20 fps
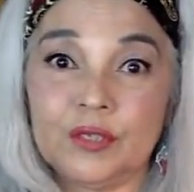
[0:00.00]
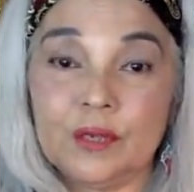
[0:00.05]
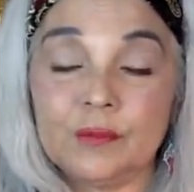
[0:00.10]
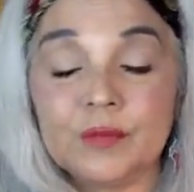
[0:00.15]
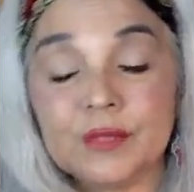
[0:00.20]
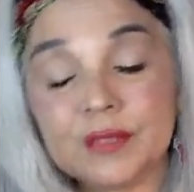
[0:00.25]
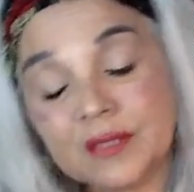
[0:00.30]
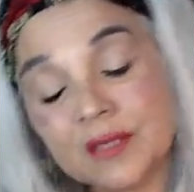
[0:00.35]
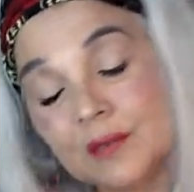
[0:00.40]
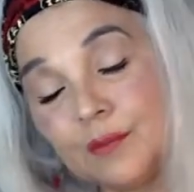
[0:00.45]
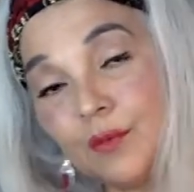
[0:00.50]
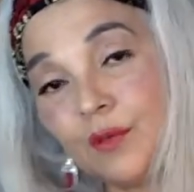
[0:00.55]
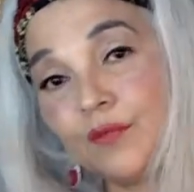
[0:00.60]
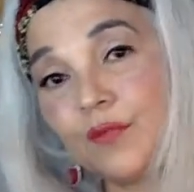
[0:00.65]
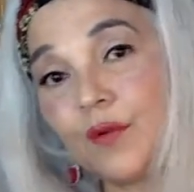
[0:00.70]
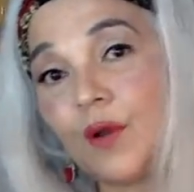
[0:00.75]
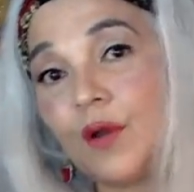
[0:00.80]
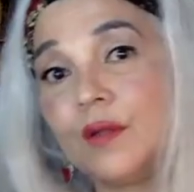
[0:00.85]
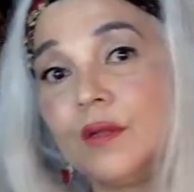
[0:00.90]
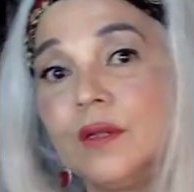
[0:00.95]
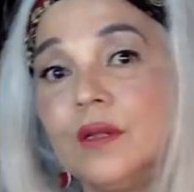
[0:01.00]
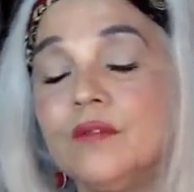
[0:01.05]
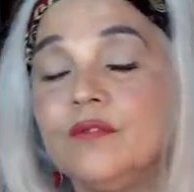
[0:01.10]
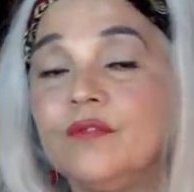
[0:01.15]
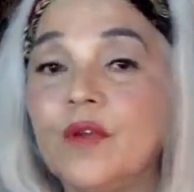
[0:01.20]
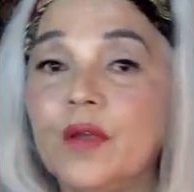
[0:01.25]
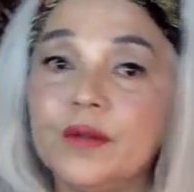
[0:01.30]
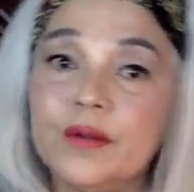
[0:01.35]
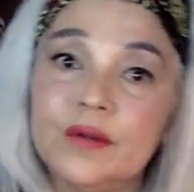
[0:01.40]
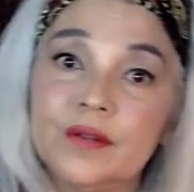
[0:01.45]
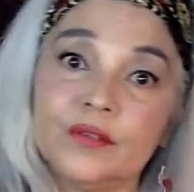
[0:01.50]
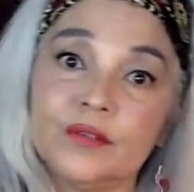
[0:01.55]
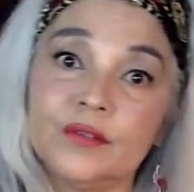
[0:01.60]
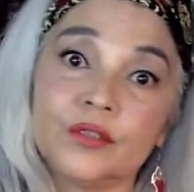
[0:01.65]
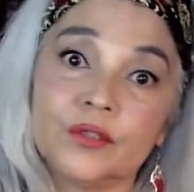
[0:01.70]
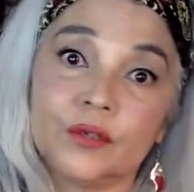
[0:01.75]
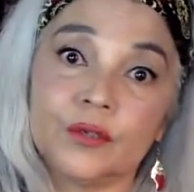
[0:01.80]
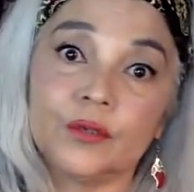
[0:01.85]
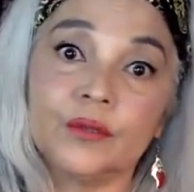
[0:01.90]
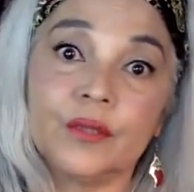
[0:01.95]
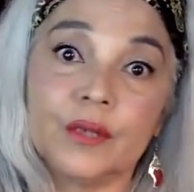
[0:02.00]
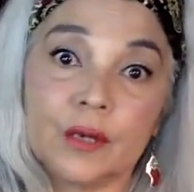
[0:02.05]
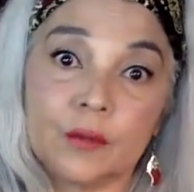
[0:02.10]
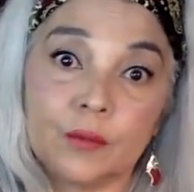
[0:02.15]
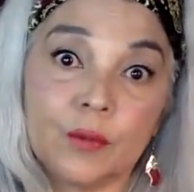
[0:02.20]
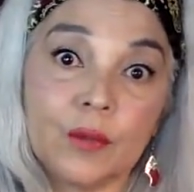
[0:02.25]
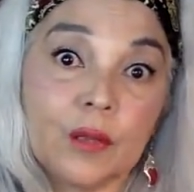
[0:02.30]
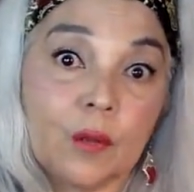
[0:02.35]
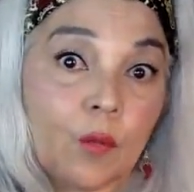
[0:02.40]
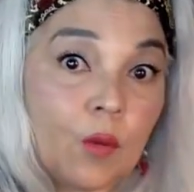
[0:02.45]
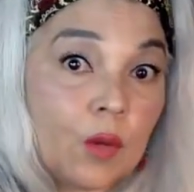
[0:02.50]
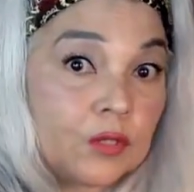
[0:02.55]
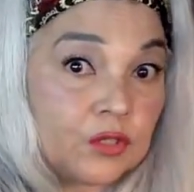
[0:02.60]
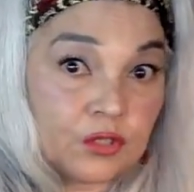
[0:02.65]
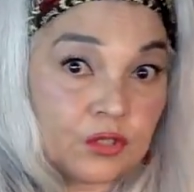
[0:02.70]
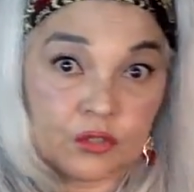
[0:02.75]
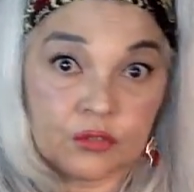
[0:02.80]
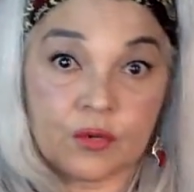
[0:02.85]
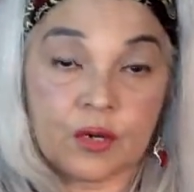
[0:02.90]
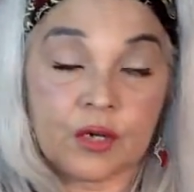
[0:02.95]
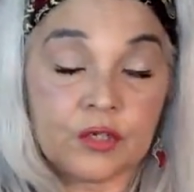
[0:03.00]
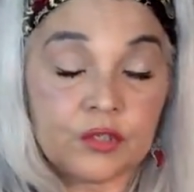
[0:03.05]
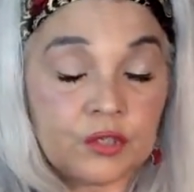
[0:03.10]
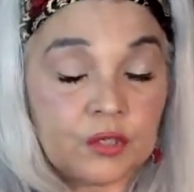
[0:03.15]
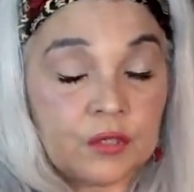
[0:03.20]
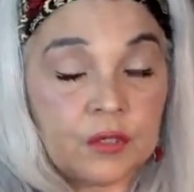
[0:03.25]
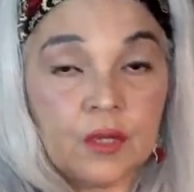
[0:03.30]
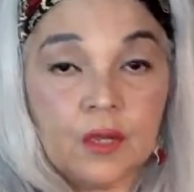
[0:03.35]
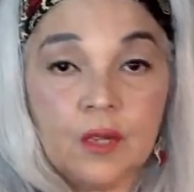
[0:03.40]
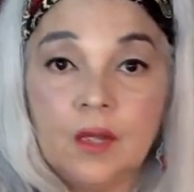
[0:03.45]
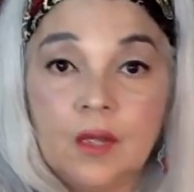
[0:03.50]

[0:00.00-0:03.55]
I'm just going to move on and find another skirt that I really want to stretch and,